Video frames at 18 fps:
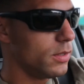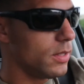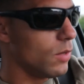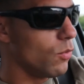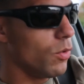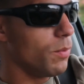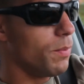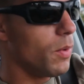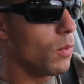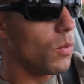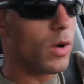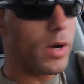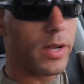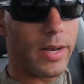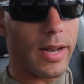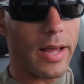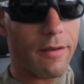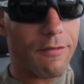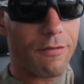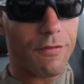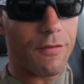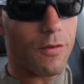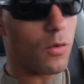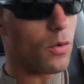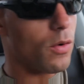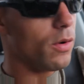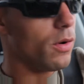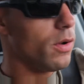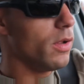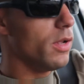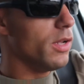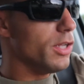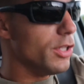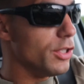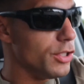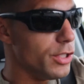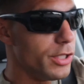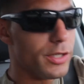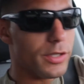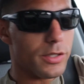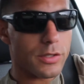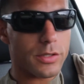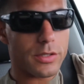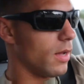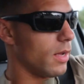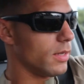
that we've been working at for years.